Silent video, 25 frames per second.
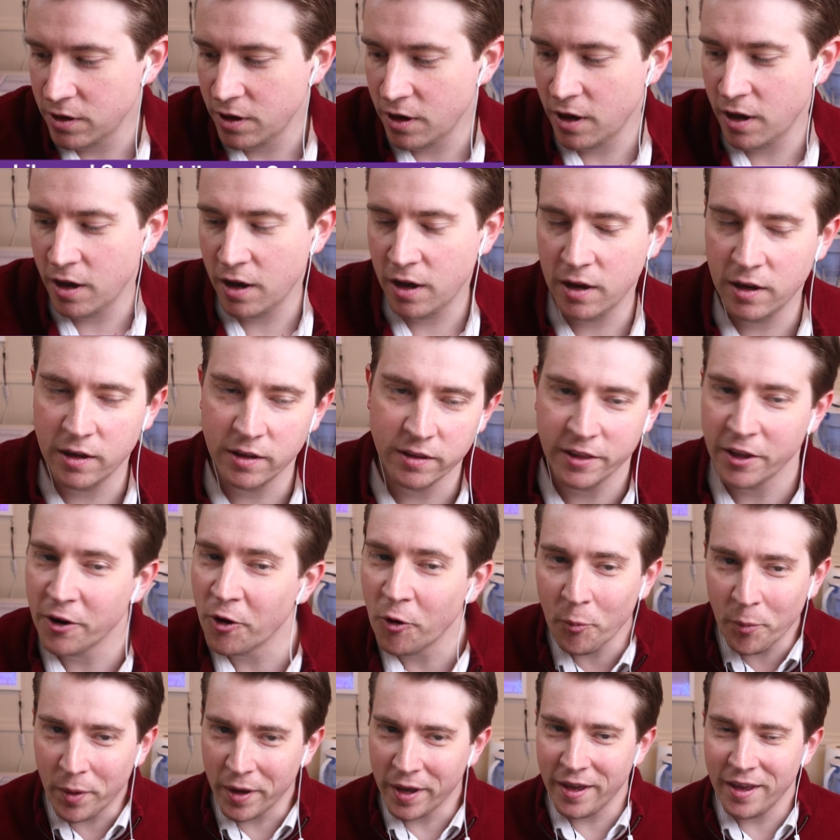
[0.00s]
a
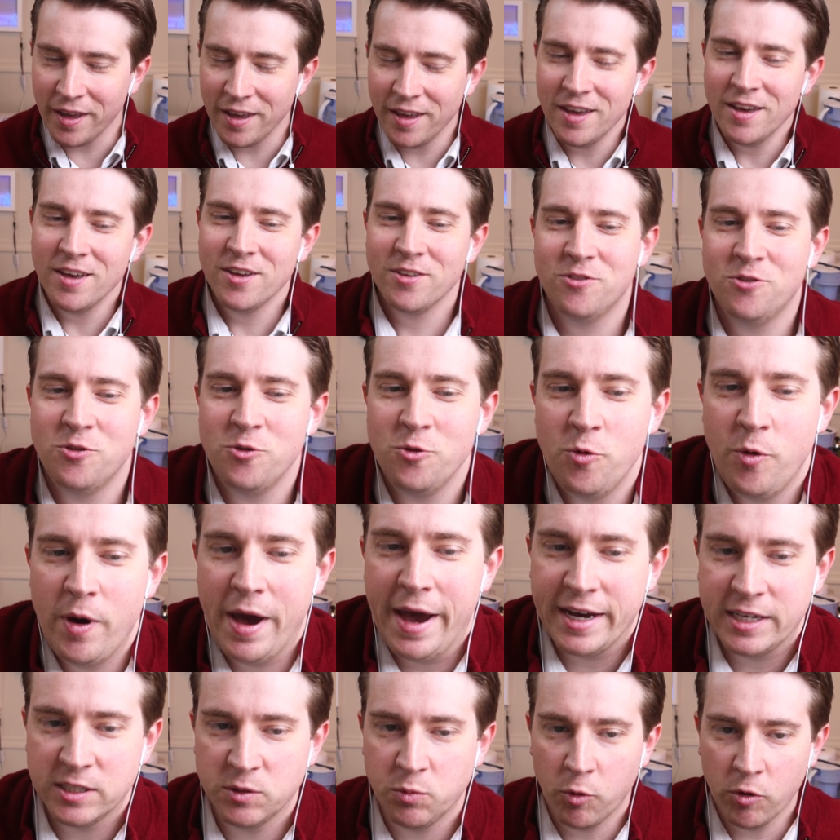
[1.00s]
little bit to
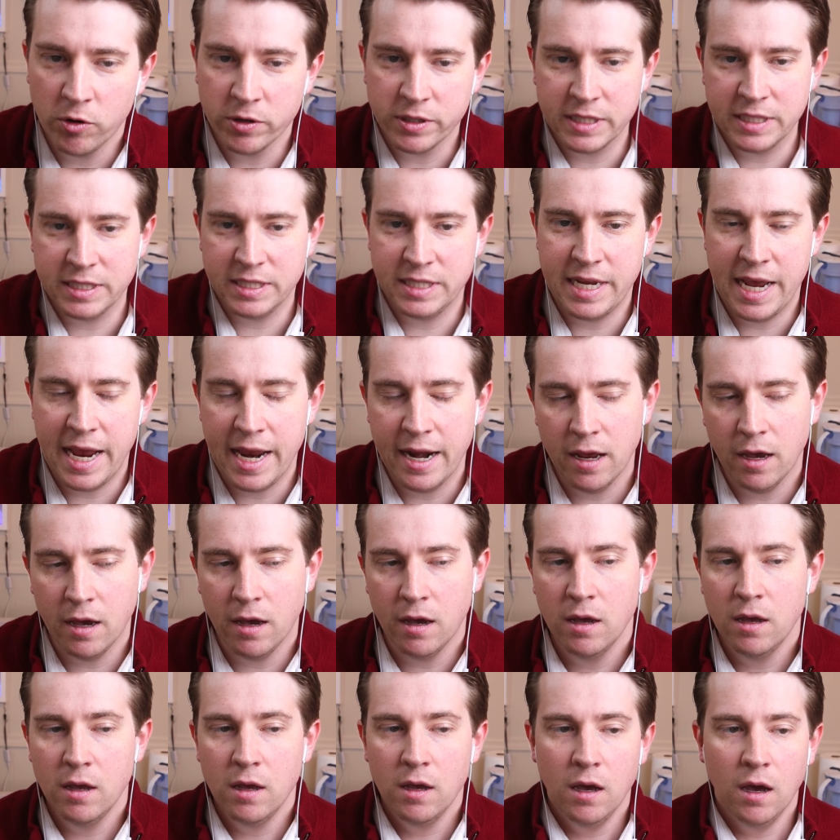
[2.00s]
export this data.
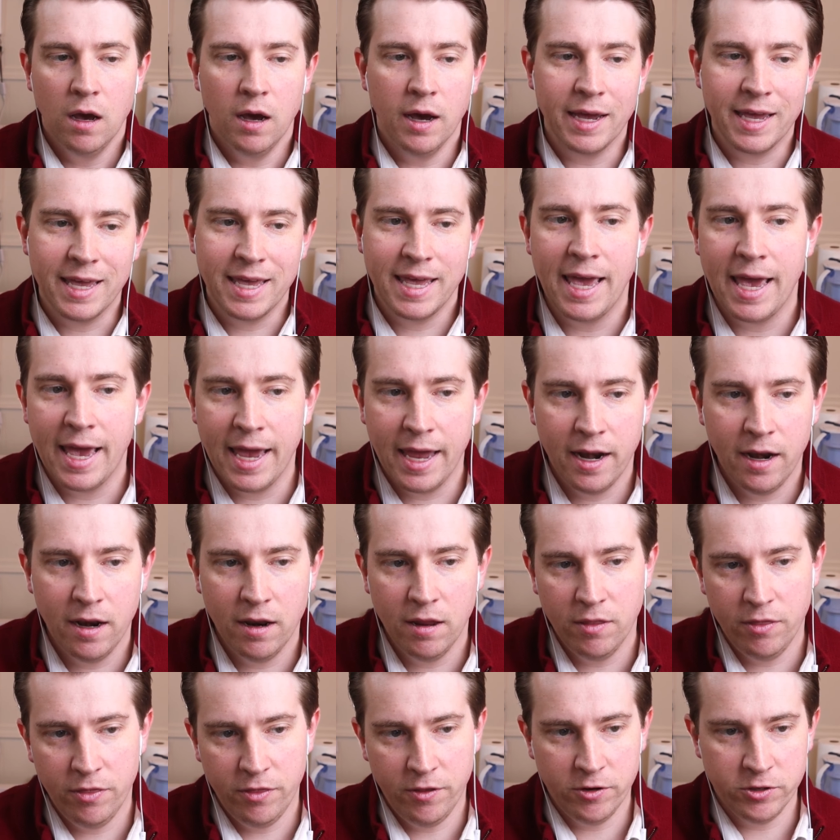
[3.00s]

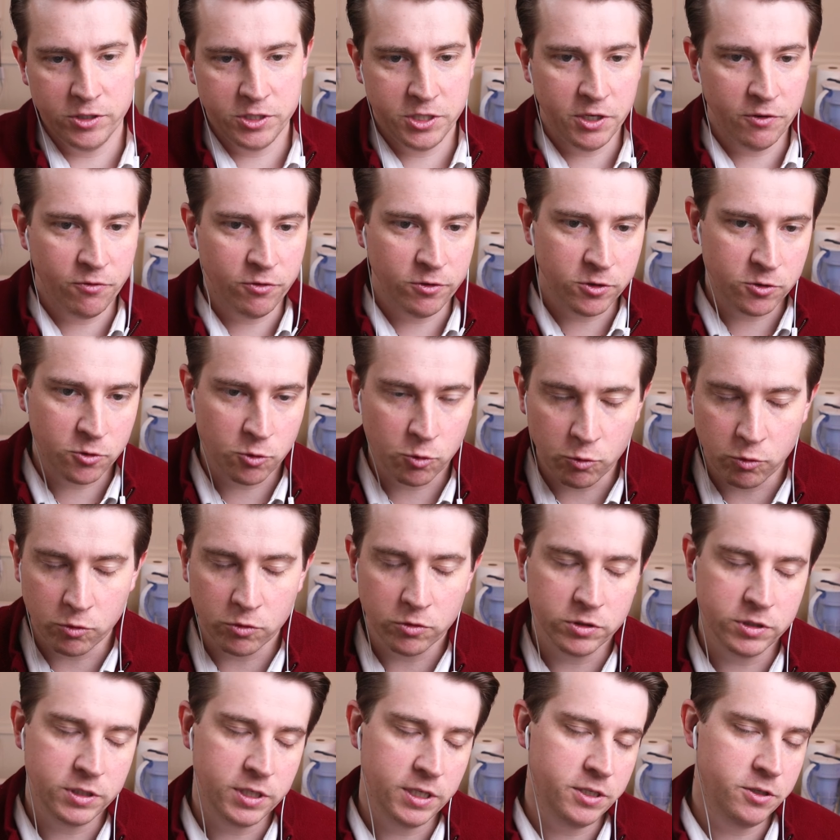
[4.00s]
Again, there's different
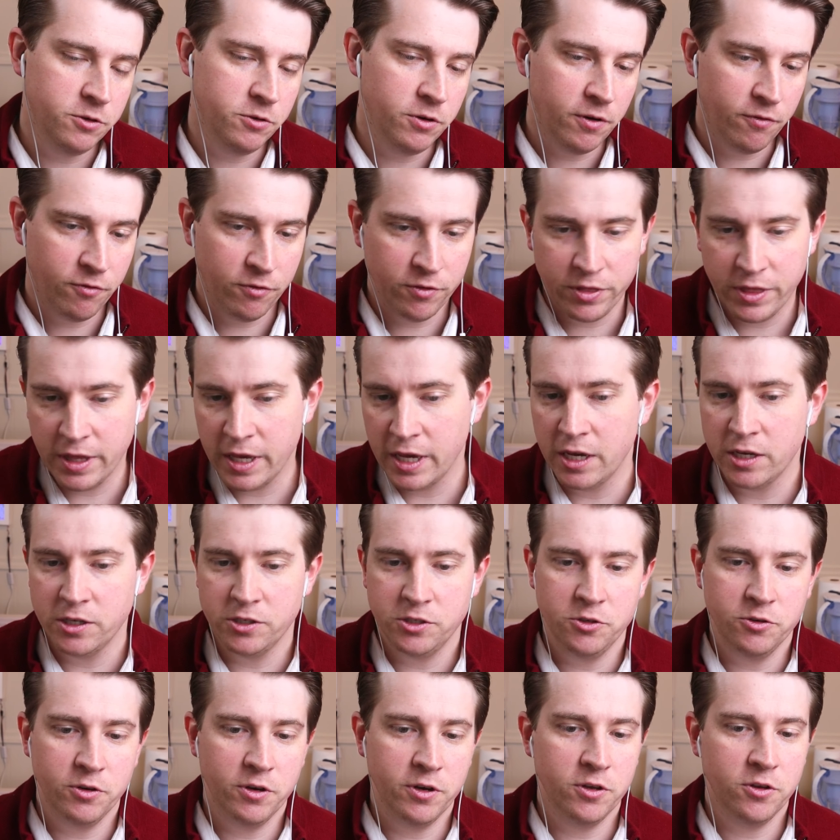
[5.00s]
tools that do different
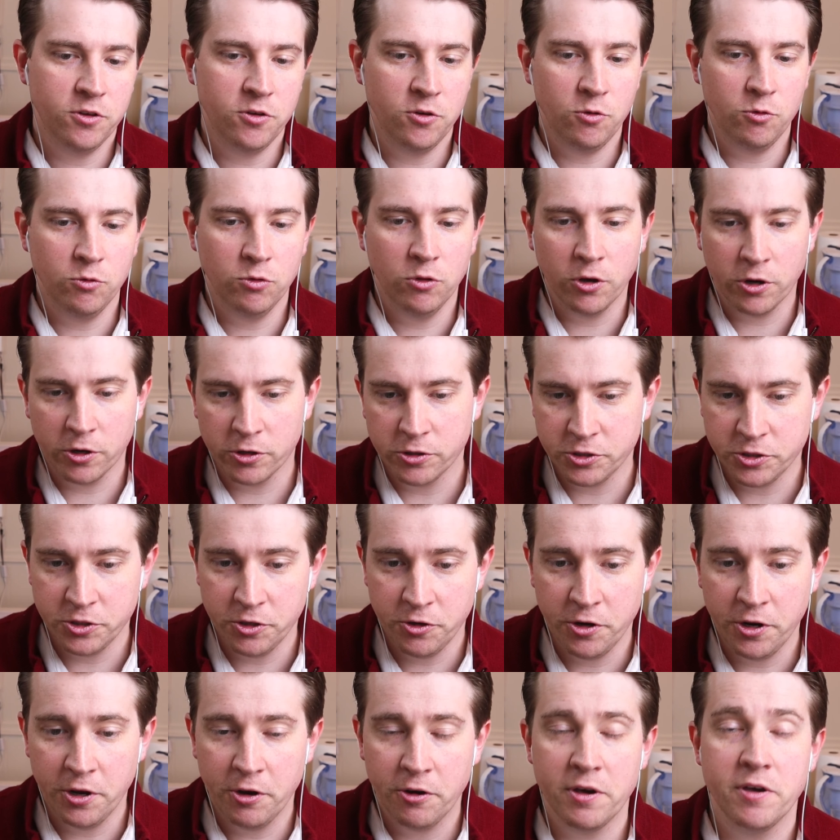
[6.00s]
things. You can do Looker
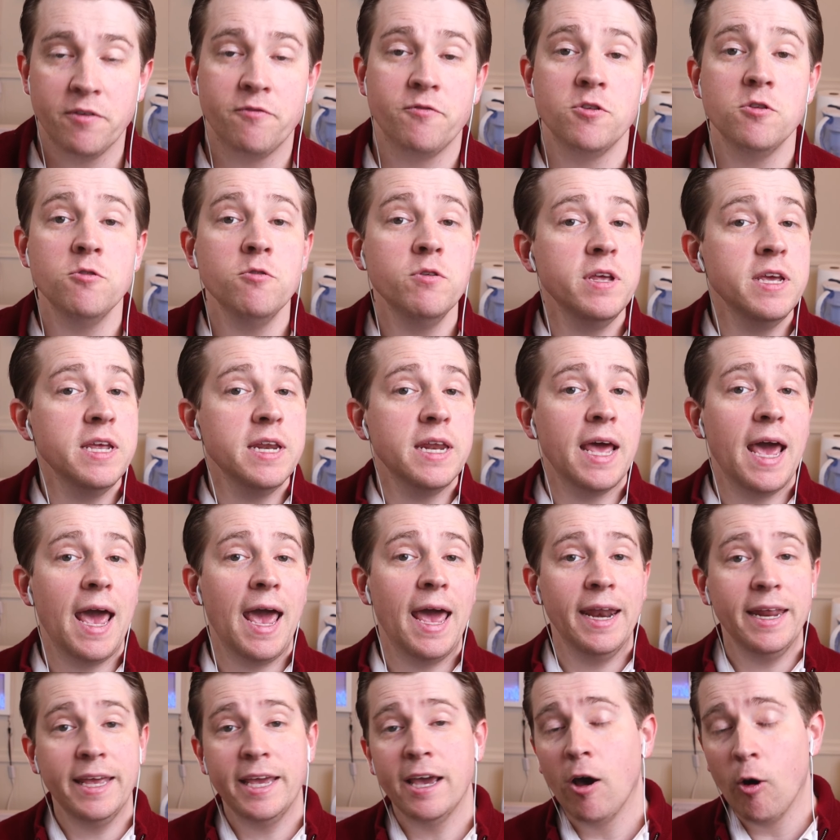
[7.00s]
Studio. If you need
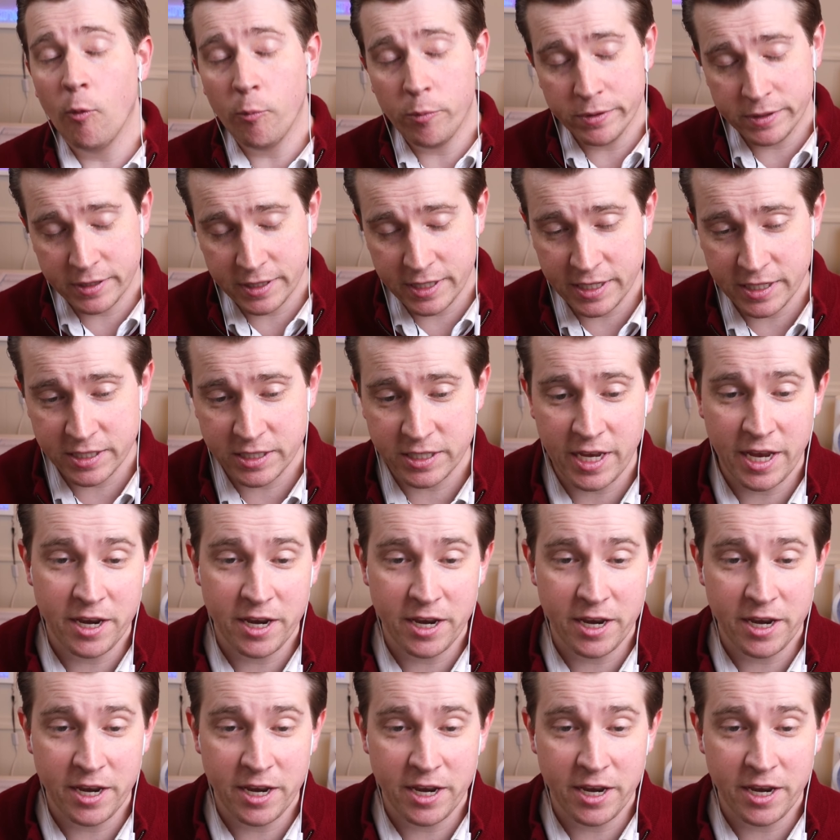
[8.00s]
any help with this